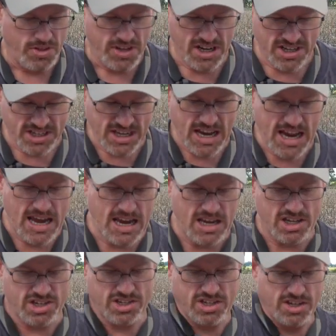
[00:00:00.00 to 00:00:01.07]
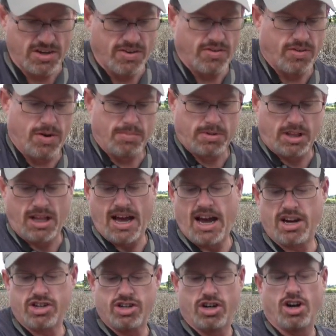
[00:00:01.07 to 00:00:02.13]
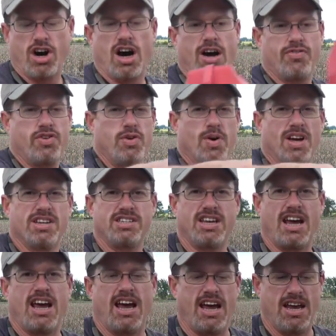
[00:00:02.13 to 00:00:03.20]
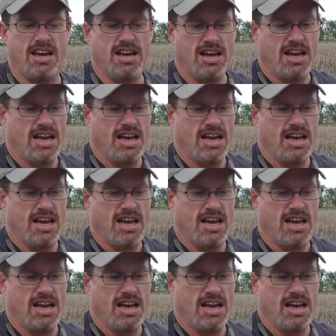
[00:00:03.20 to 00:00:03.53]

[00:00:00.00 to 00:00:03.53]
this case from Kalashnikov USA